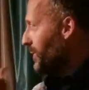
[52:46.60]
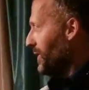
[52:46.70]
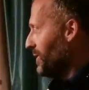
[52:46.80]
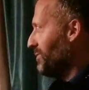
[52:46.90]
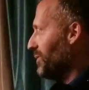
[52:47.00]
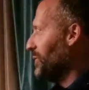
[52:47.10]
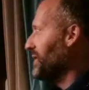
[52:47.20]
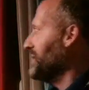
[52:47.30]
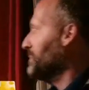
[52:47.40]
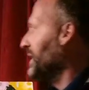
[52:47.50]
in the
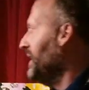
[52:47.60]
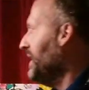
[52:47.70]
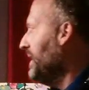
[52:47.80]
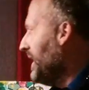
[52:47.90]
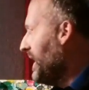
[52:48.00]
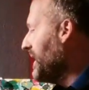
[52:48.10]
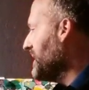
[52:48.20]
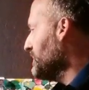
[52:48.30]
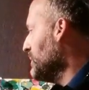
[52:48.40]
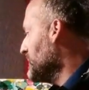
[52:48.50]
audience, but here
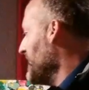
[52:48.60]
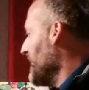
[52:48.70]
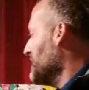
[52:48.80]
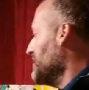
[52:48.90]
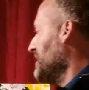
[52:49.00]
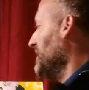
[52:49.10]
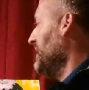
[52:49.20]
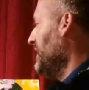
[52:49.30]
there's more texture.